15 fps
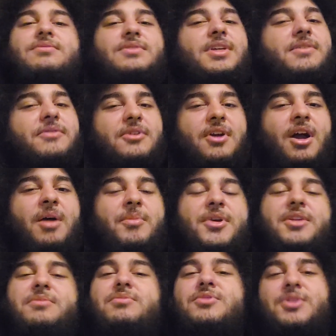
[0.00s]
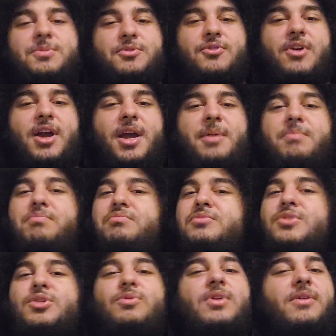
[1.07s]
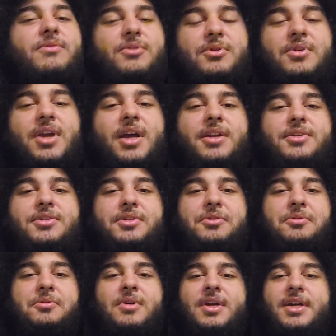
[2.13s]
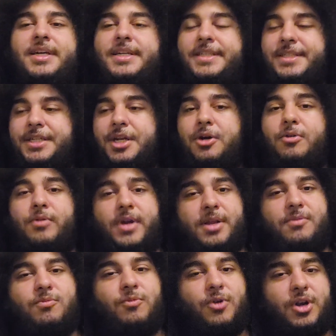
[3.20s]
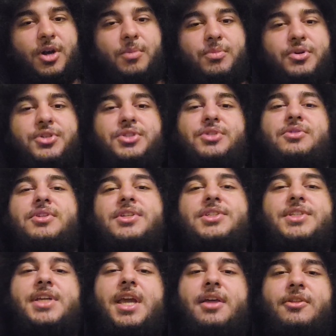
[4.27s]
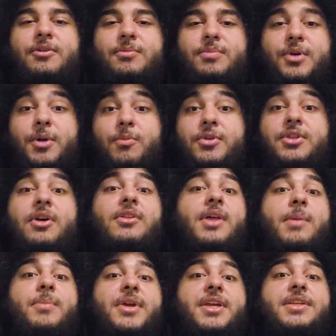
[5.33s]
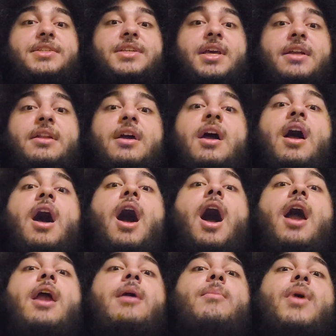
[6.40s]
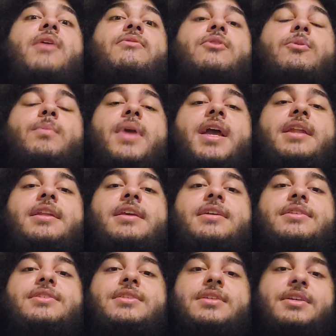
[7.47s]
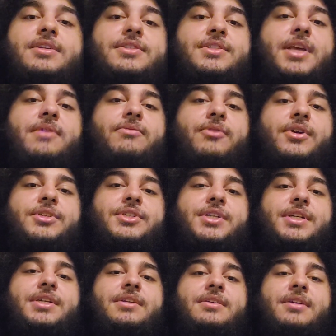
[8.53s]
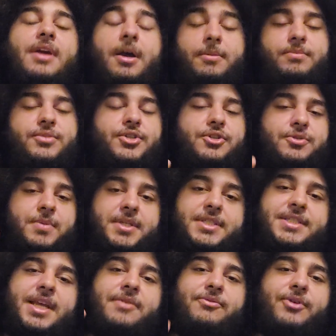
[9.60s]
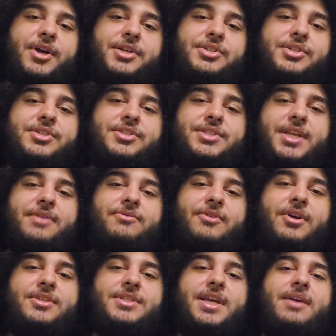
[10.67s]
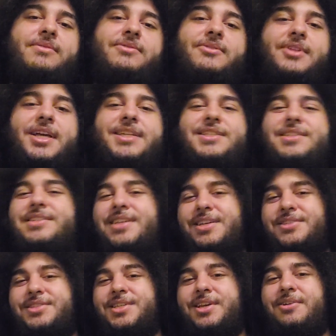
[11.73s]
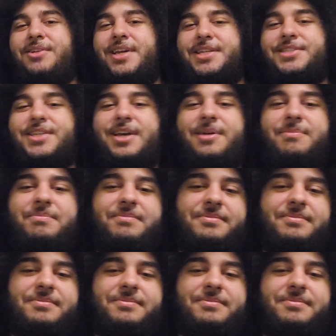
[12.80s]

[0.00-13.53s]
Leave a comment, subscribe, do whatever you got to do, and we're gonna push through this together. But with all that being said, I am AfroMandias. Stay fresh and stay frosty, Afrolytes. I'll see y'all next time.